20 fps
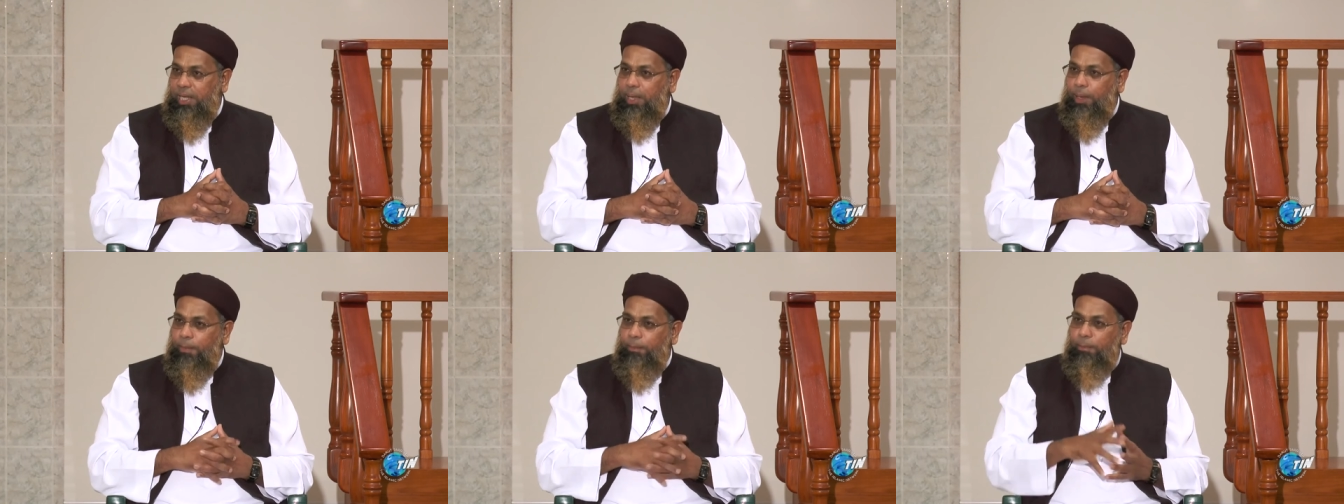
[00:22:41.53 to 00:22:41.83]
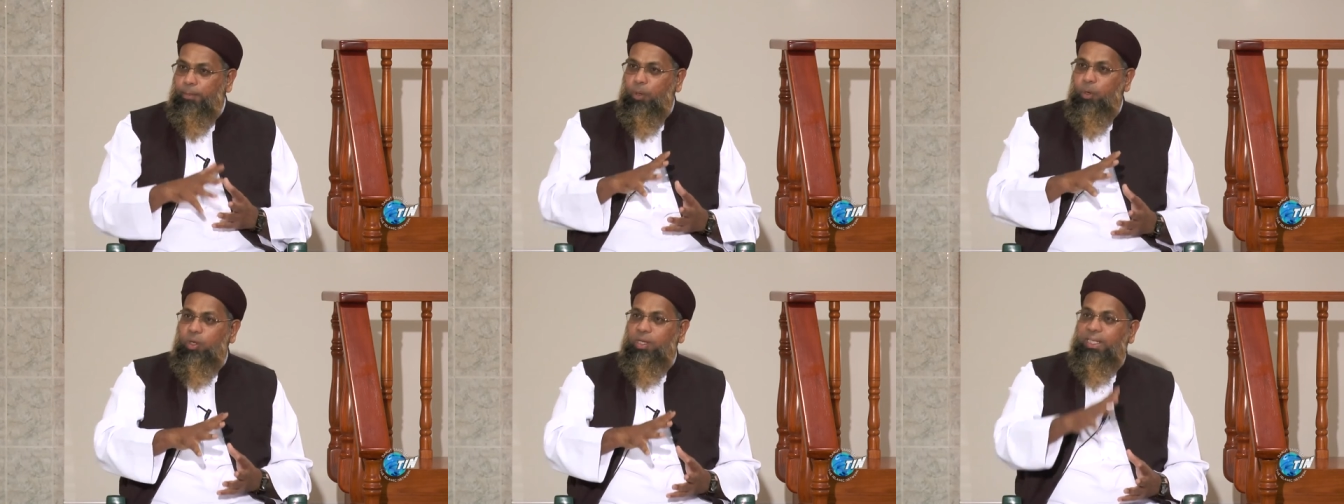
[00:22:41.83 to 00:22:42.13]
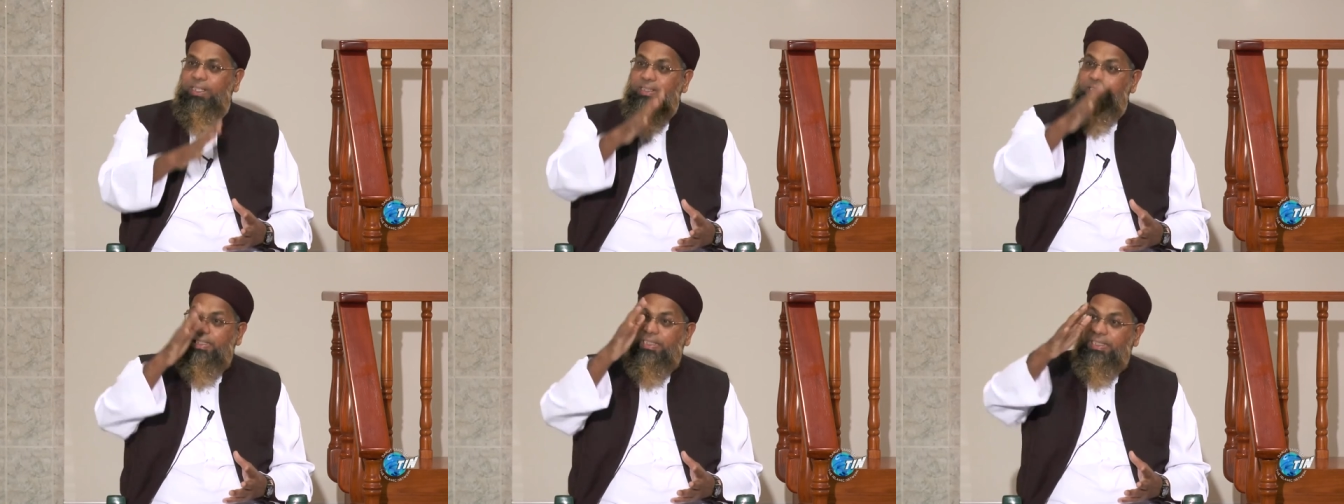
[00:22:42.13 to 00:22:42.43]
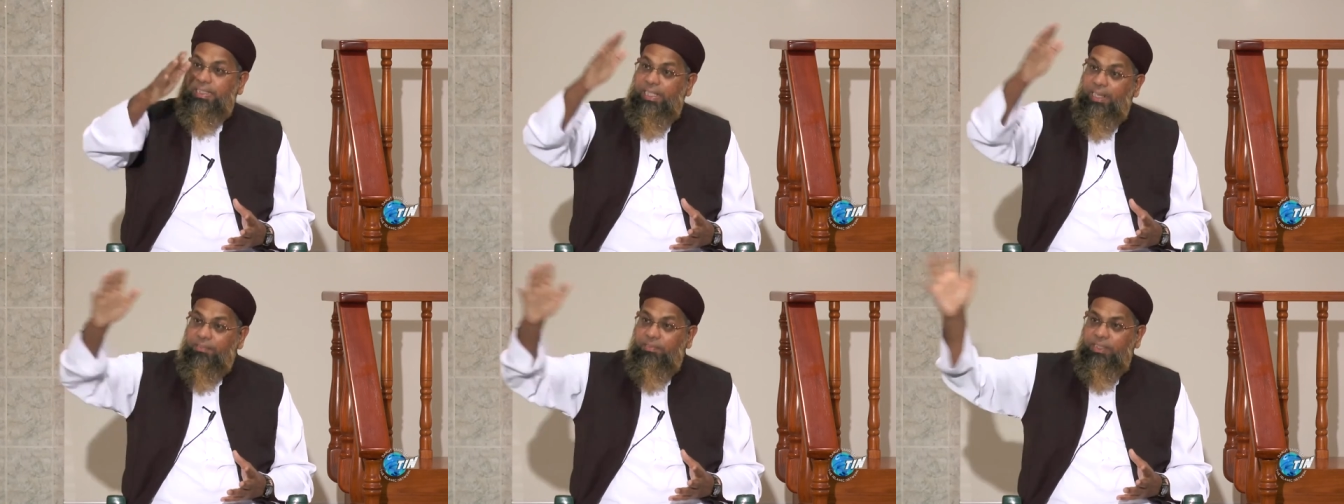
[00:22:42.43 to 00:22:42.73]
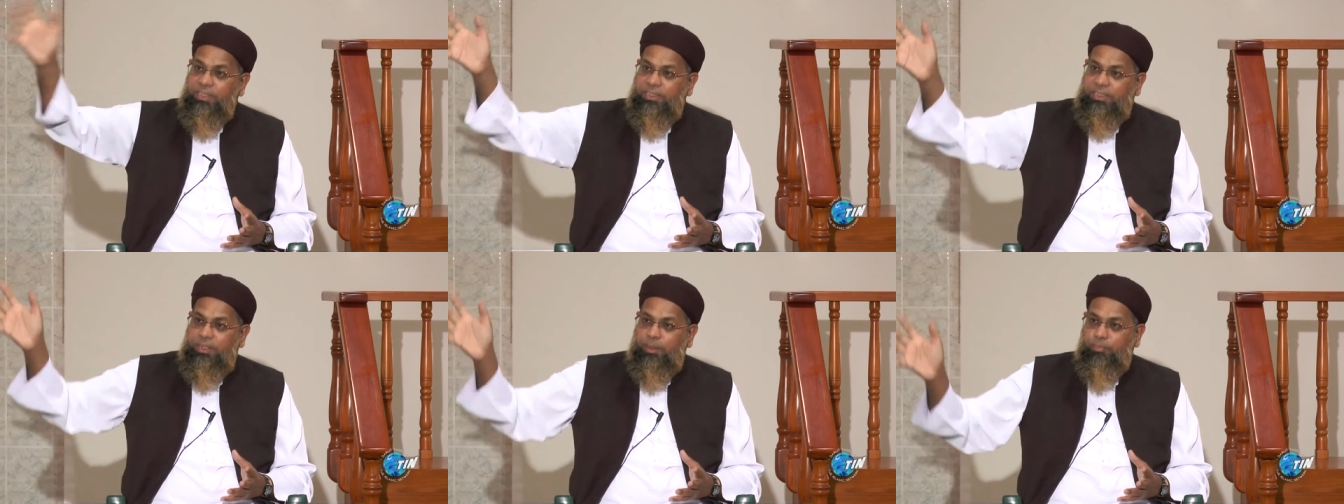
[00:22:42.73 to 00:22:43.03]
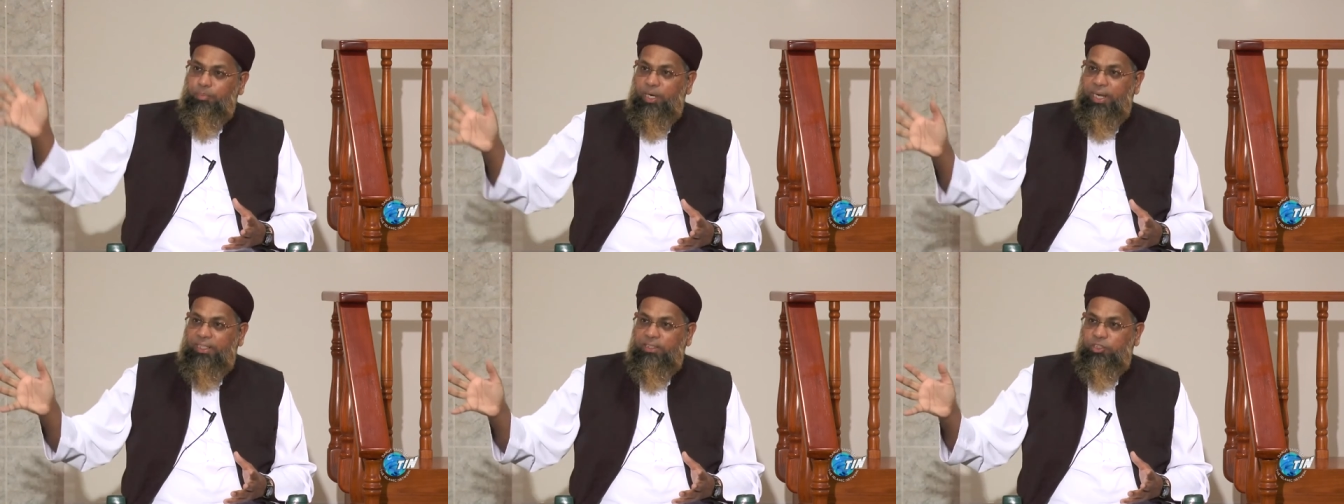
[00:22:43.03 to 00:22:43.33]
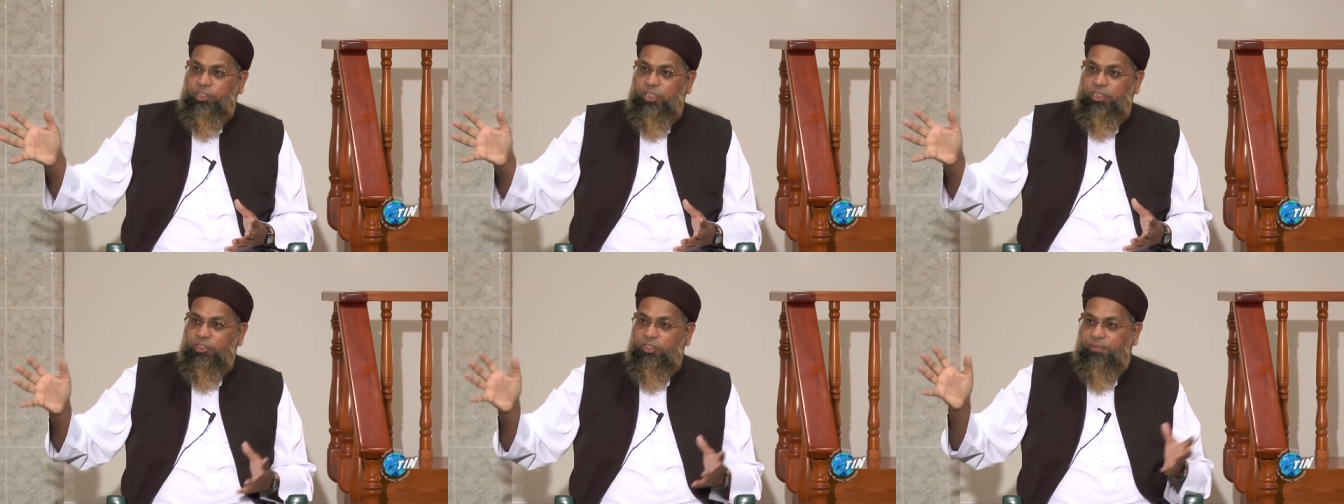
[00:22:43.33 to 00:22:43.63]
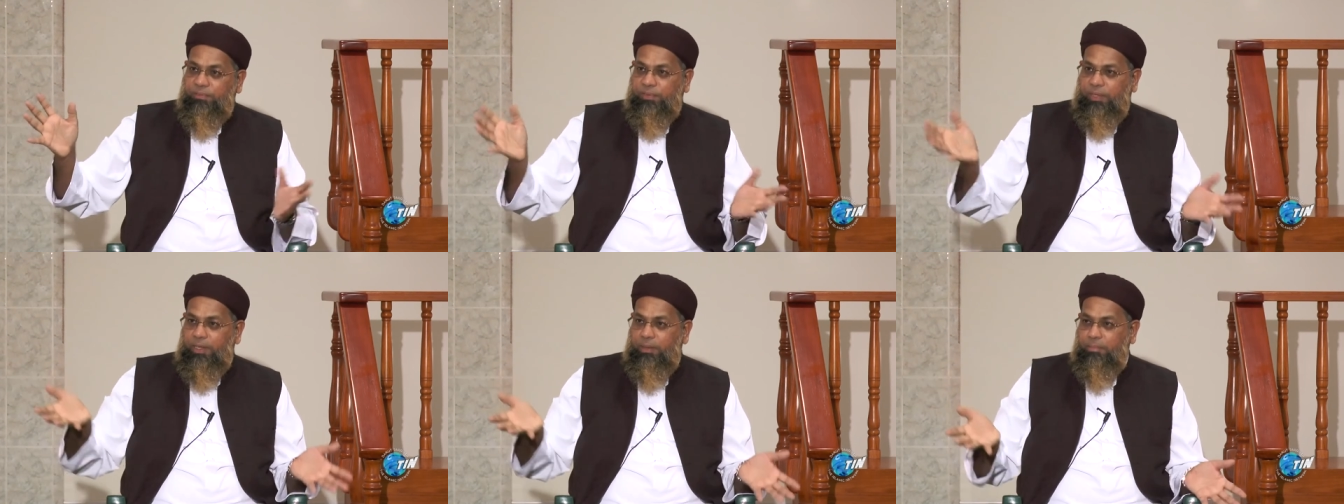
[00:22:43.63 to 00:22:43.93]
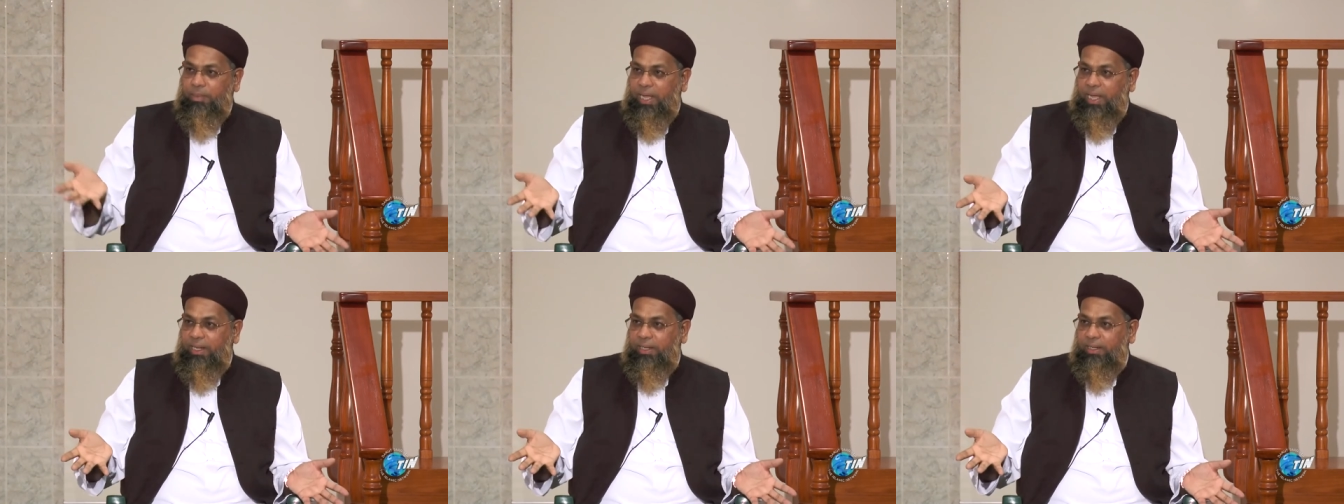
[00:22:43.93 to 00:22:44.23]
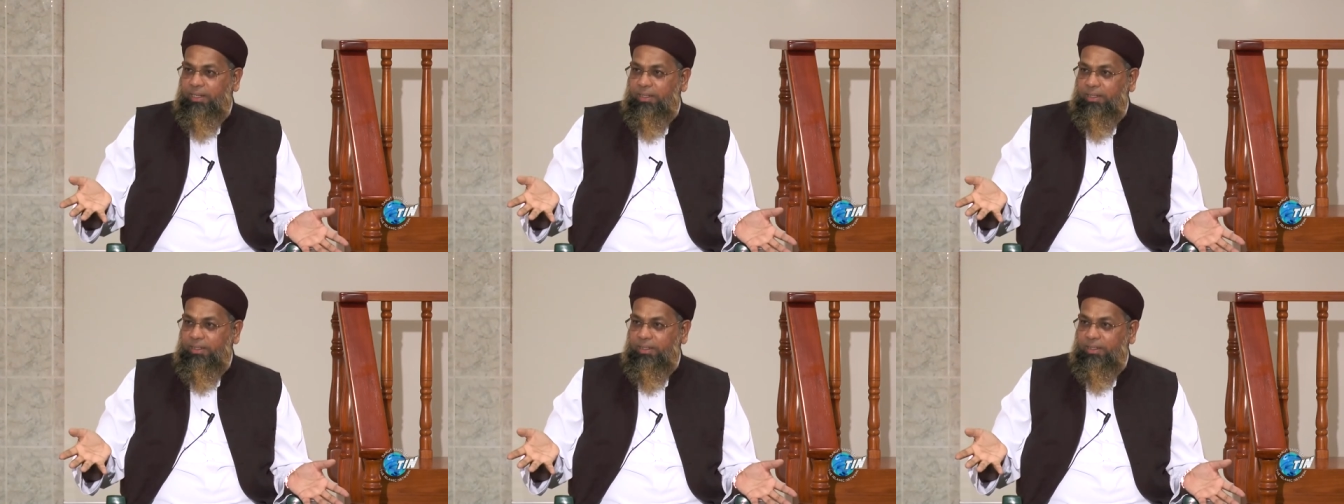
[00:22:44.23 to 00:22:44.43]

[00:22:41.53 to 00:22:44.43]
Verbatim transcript: More than 70 branches of Iman.